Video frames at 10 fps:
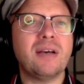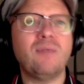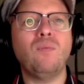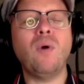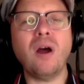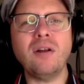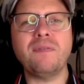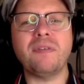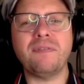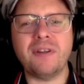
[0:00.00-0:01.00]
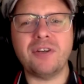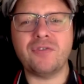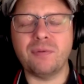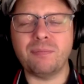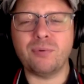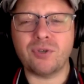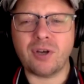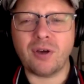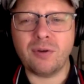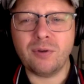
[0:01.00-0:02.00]
One of the Finnish Football
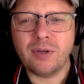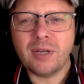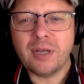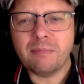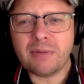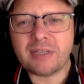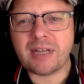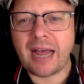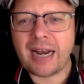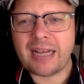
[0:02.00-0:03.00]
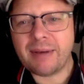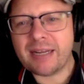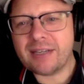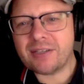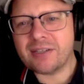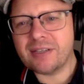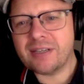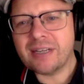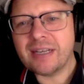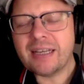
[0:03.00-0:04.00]
Show, Mr. Ali Manson,
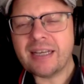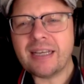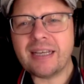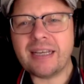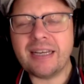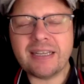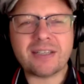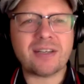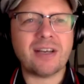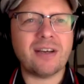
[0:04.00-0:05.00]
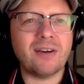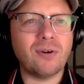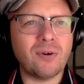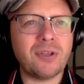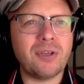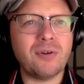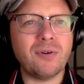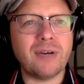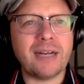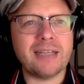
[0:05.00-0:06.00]
is a
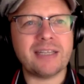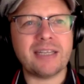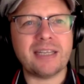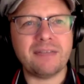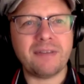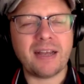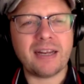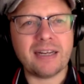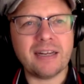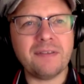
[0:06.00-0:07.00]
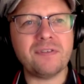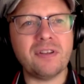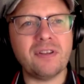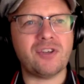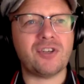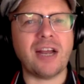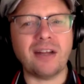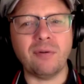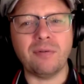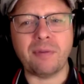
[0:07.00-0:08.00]
HJK Helsinki fan. He lives in the
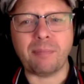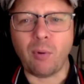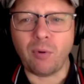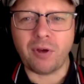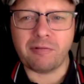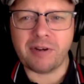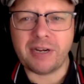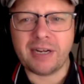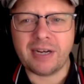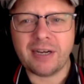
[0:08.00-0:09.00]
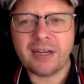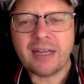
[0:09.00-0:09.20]
shadow of the Bolt Arena.